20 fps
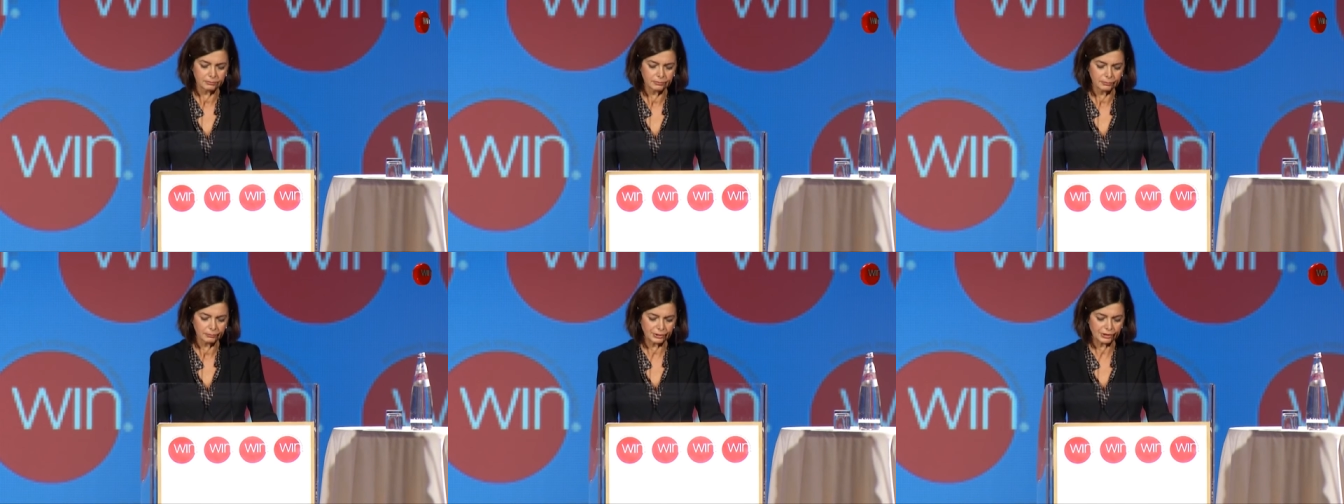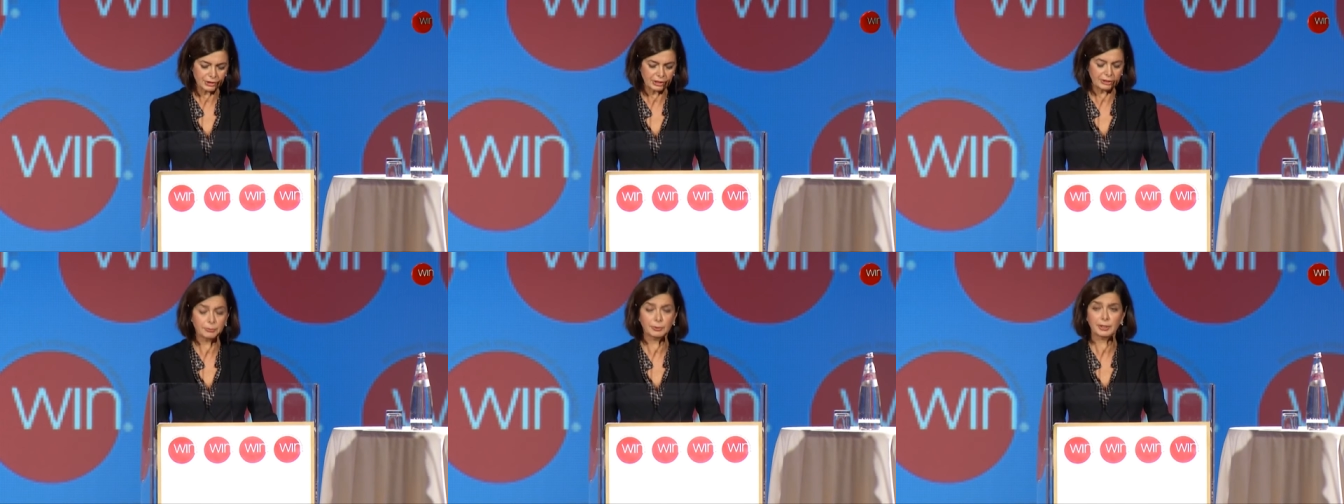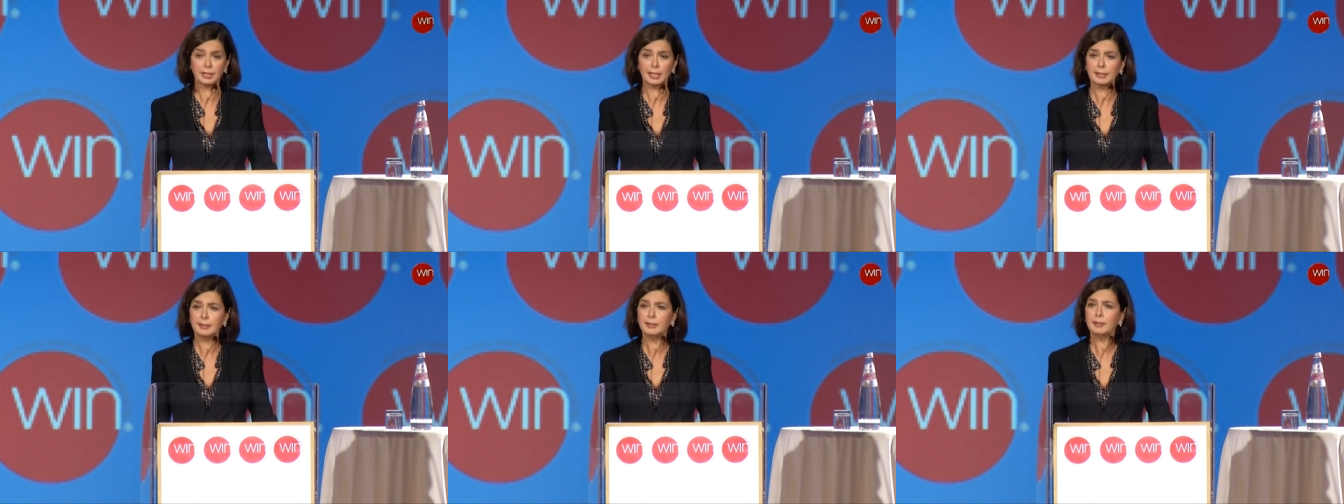which
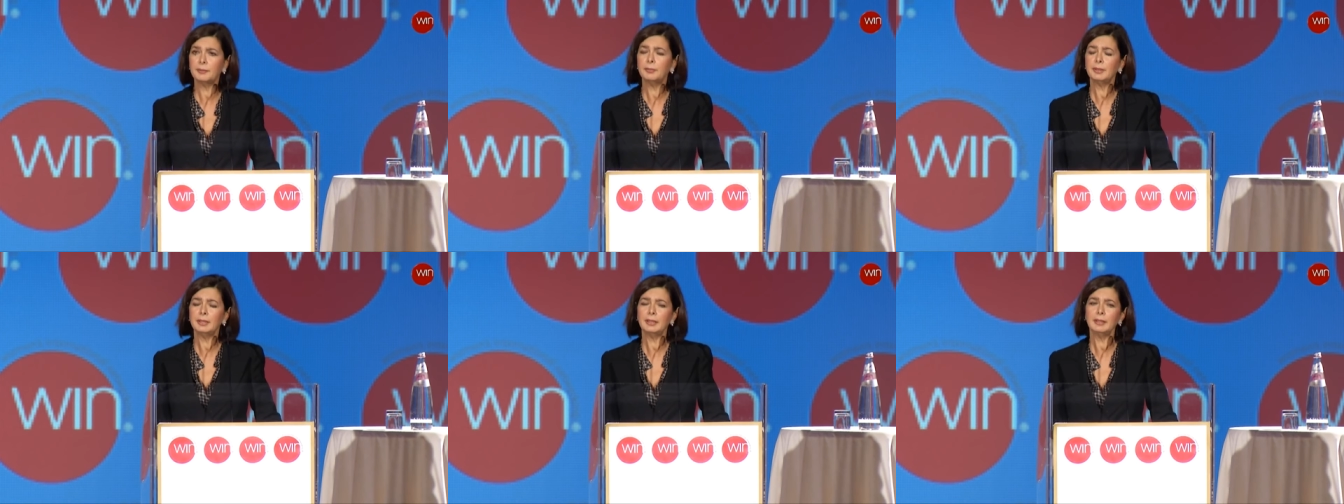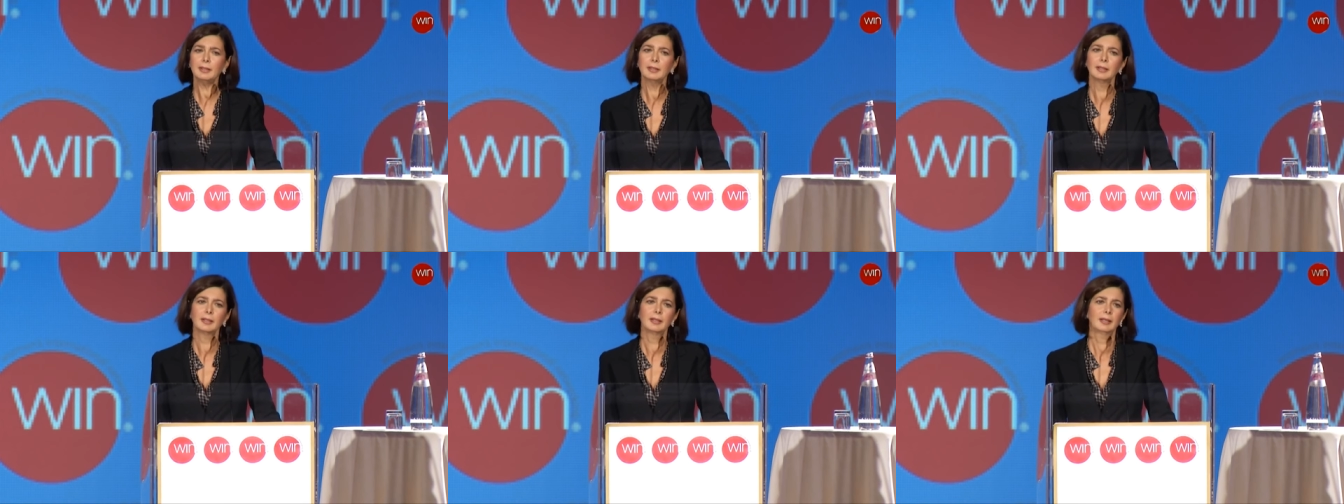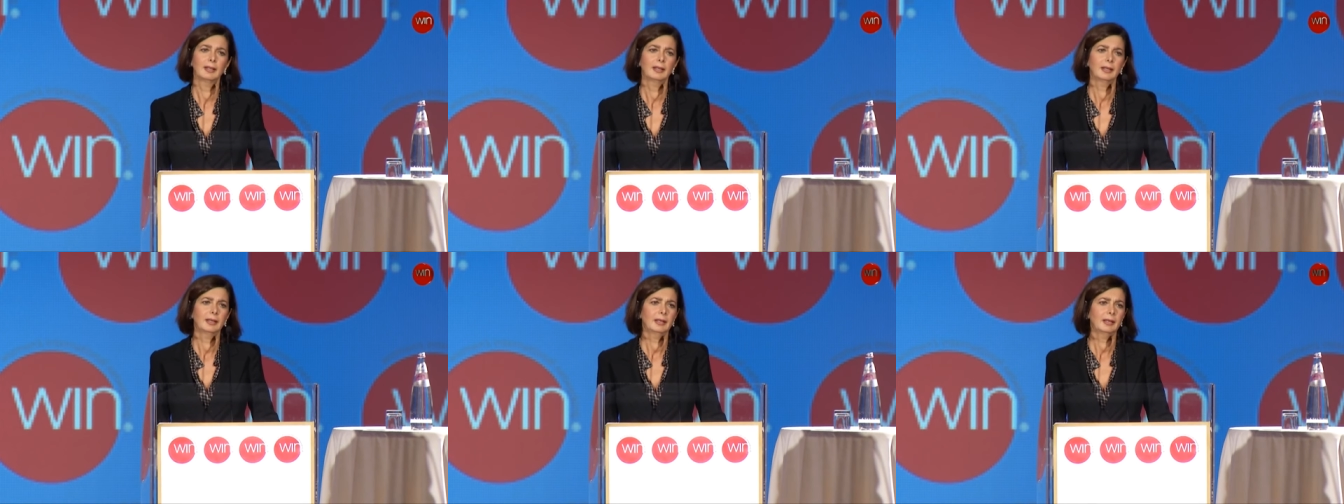educated me
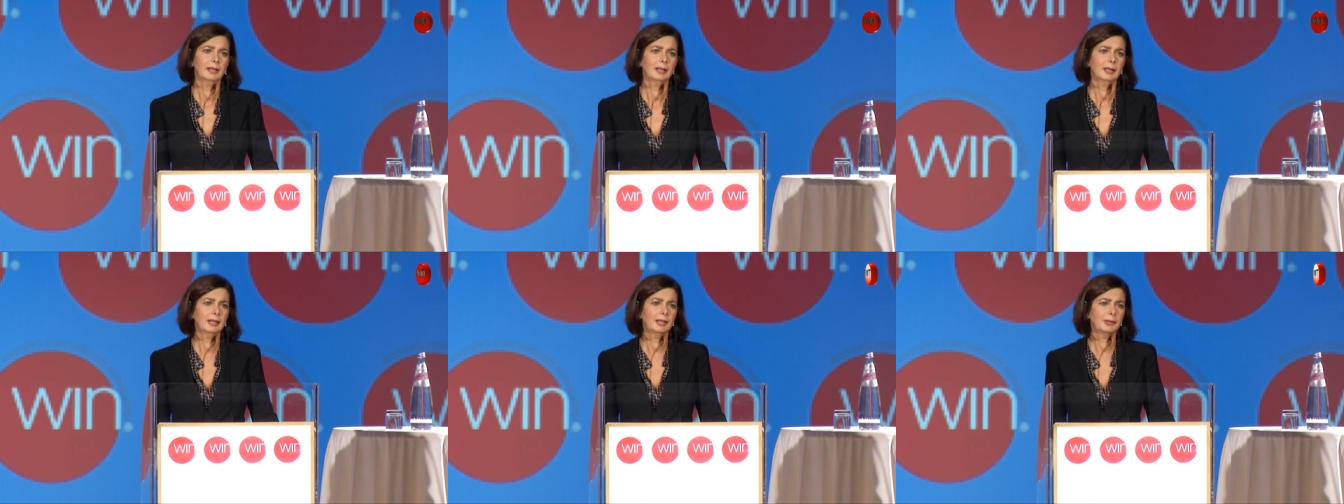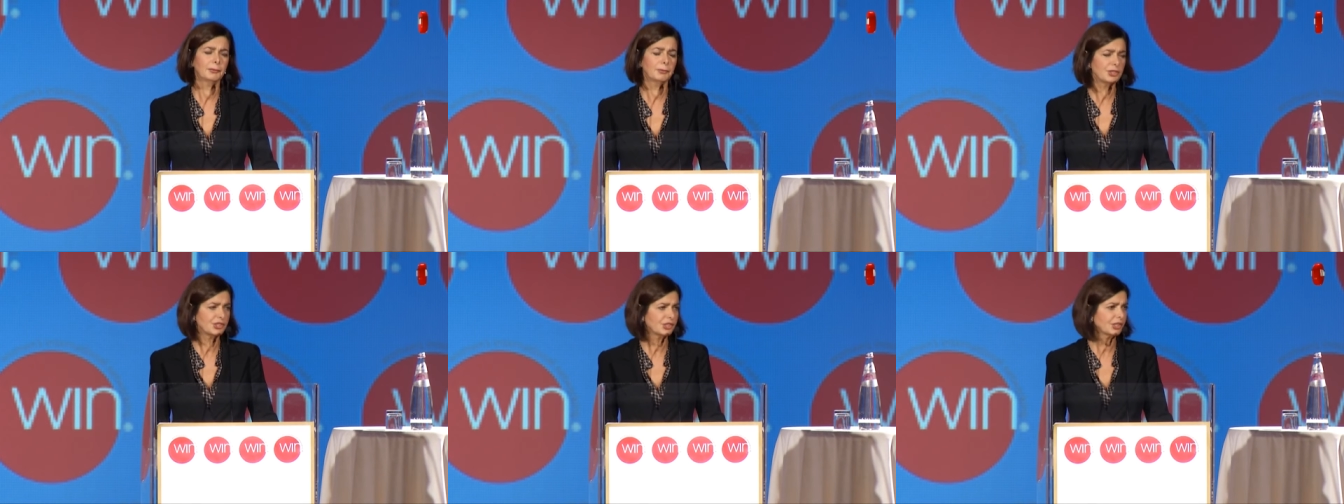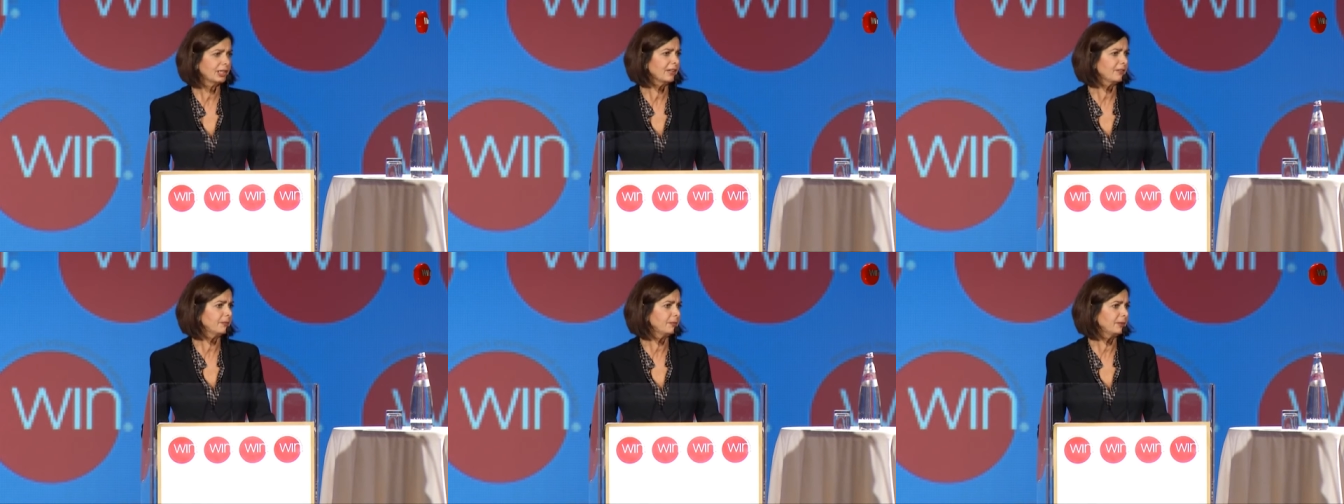and which
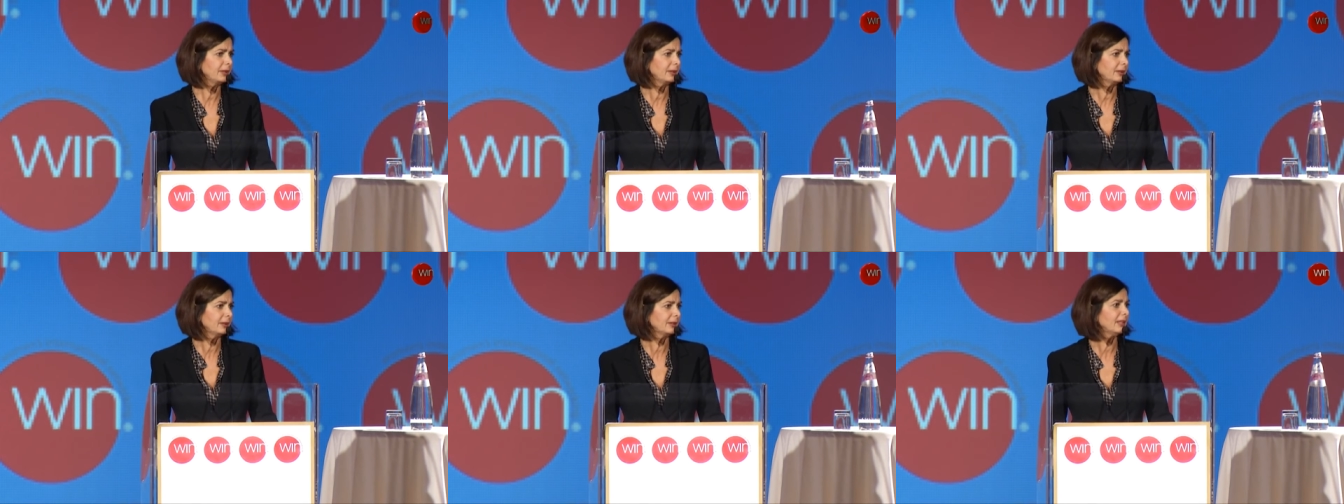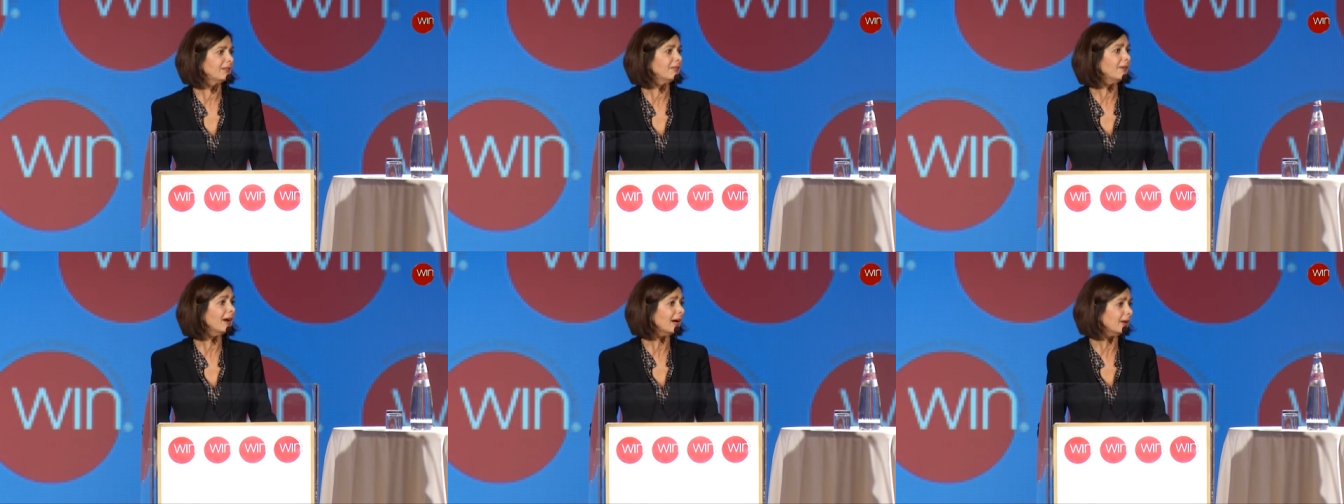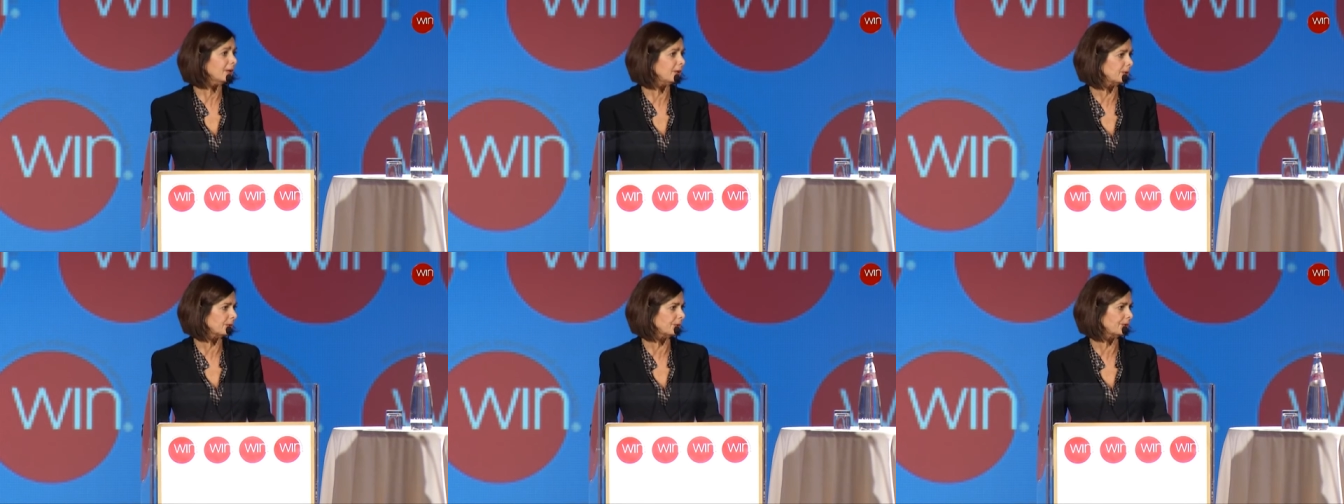gave me the
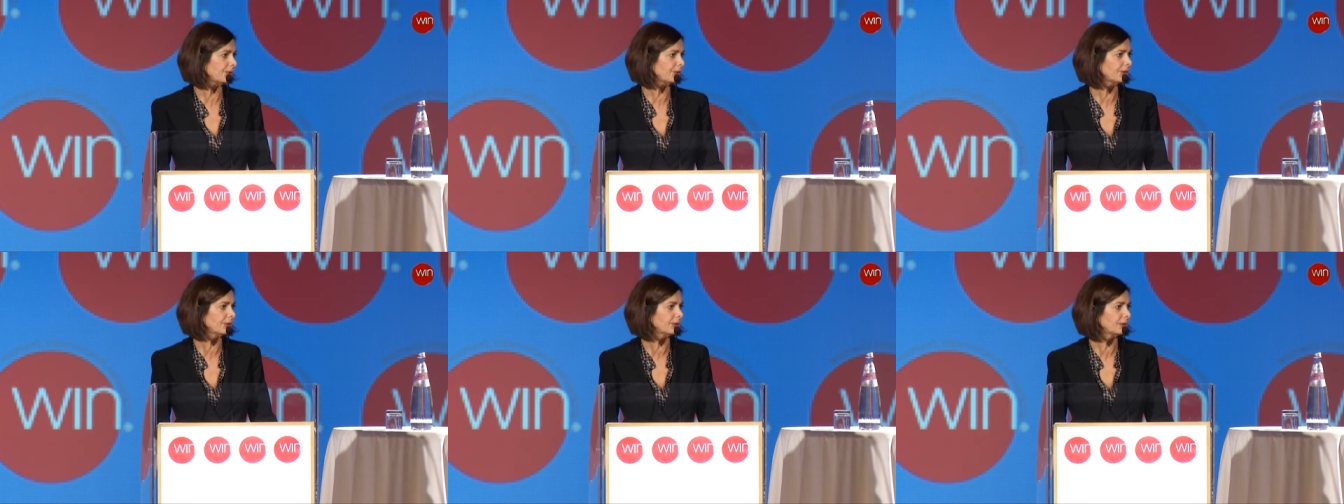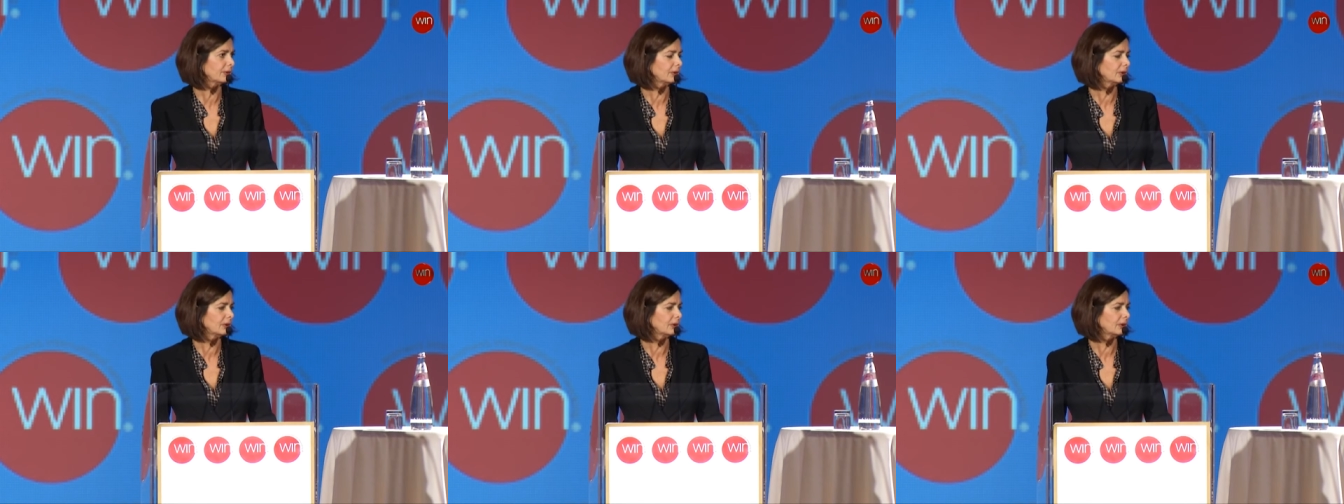values